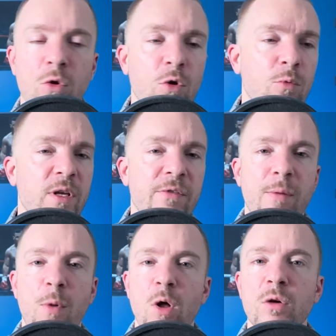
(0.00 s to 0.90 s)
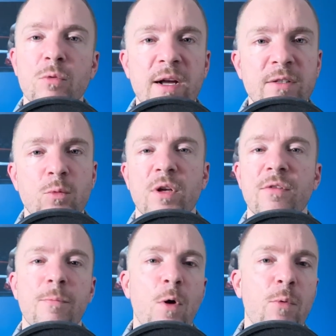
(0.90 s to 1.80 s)
Look, we're giving up all our rights. We're
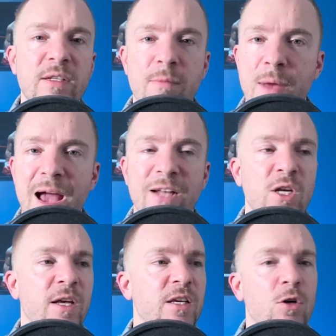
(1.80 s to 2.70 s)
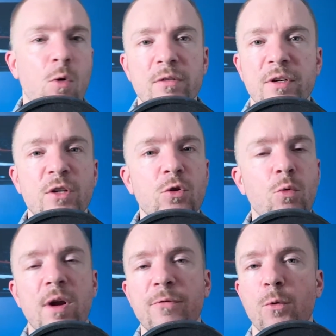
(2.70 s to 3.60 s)
giving up our right to match. He can go out there. He can do
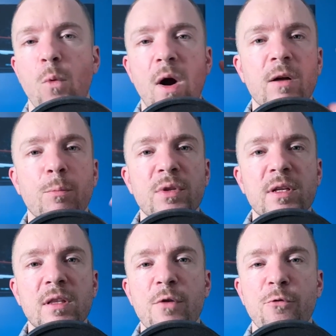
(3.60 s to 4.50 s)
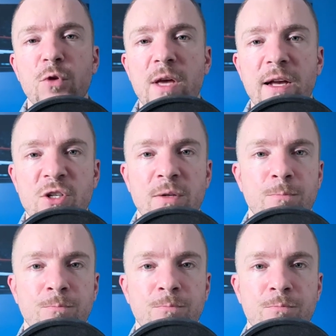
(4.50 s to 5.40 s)
whatever he wants, completely a free agent.
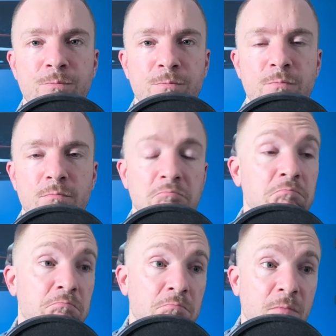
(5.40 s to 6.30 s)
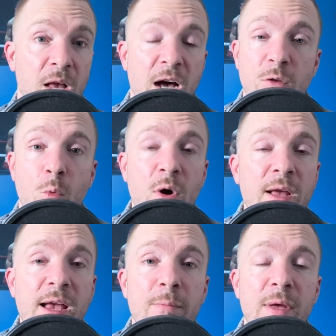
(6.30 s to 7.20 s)
On the one
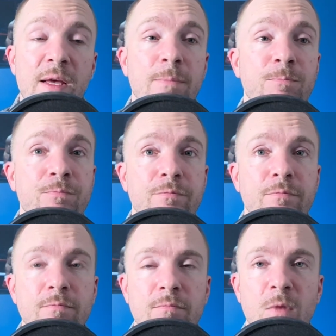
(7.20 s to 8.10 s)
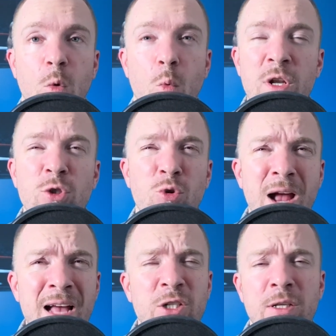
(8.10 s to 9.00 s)
hand, man, what a
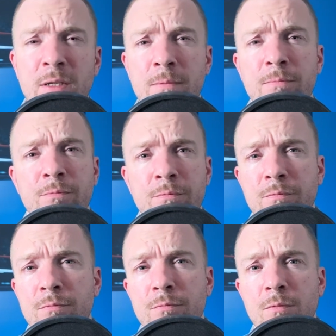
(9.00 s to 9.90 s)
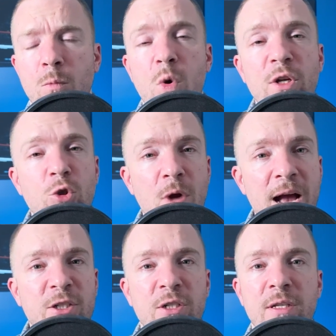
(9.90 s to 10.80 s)
tragedy. What a
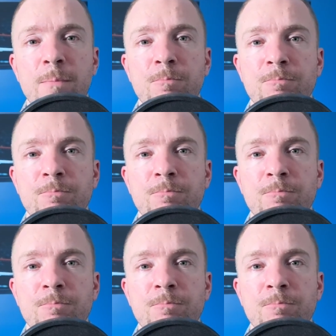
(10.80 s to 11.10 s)
tragedy